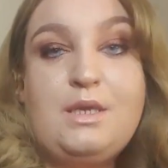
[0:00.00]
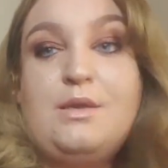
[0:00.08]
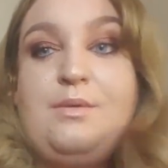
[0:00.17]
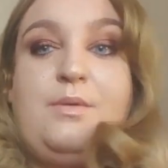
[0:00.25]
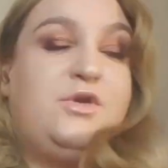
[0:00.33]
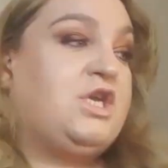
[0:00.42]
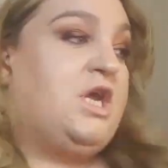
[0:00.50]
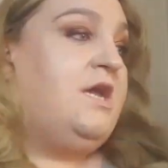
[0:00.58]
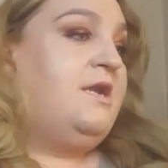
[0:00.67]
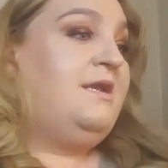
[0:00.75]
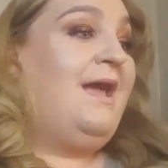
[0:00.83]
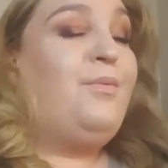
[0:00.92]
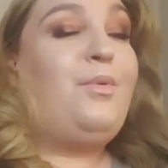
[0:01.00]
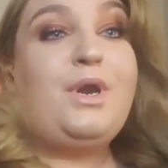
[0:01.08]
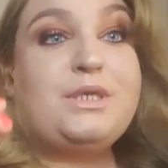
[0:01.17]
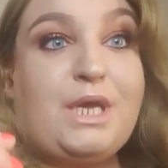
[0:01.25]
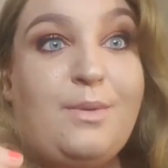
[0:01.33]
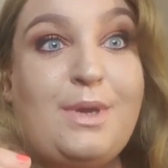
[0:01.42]
Thank you very much. Now
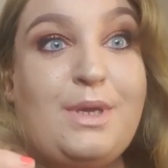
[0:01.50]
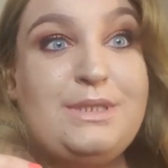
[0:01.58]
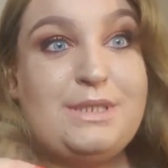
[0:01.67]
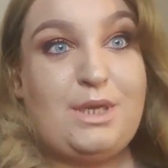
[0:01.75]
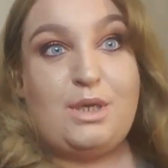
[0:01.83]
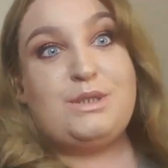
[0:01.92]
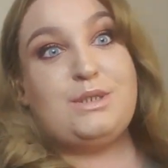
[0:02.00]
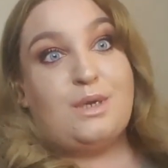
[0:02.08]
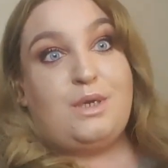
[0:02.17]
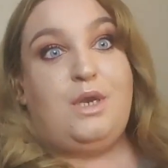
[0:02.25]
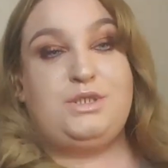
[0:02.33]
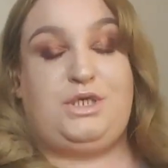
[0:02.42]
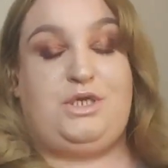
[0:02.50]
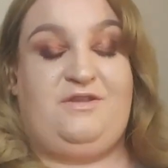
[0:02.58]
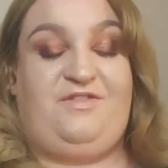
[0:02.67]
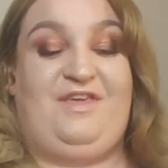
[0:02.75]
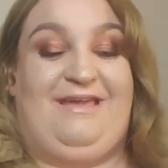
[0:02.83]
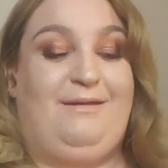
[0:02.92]
what I do, because it's like a
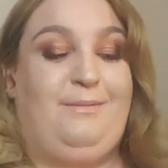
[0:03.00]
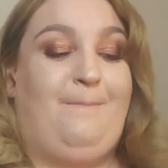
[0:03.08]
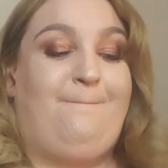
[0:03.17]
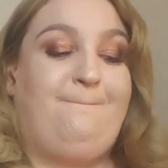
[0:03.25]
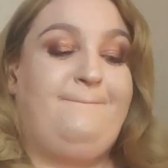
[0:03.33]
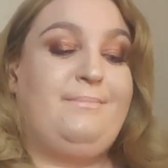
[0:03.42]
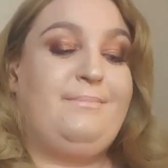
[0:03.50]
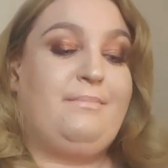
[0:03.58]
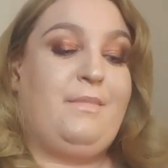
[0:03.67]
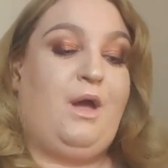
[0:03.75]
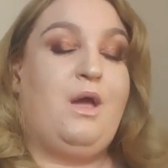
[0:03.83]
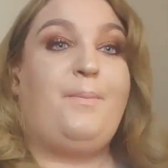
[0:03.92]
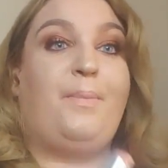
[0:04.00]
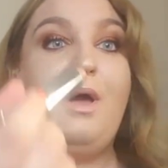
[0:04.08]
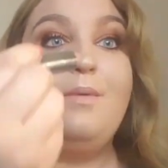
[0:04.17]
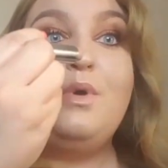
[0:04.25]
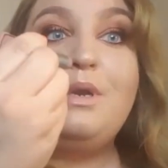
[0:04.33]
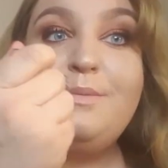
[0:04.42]
psychological thing, I
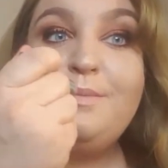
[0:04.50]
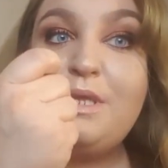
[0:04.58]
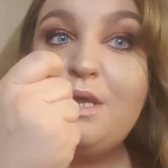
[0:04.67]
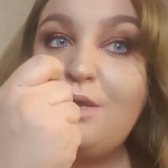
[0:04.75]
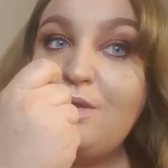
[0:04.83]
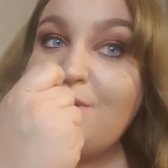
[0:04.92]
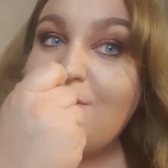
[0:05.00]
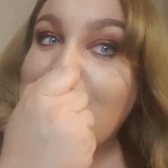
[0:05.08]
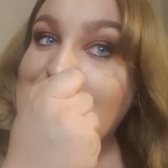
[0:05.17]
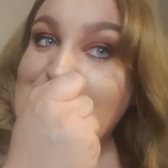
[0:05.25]
apply more lipstick.